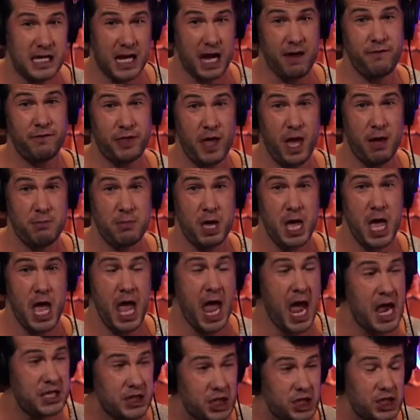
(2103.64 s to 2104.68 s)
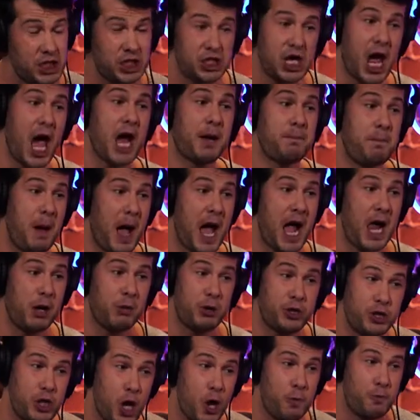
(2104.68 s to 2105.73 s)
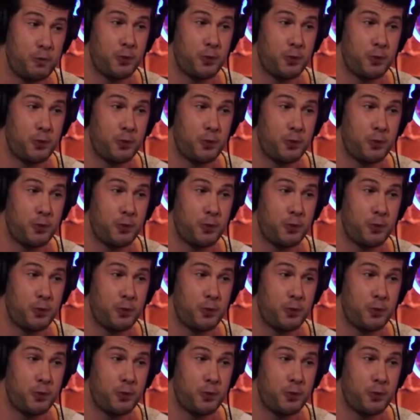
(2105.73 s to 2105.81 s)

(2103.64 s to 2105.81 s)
give them as a stockpile with no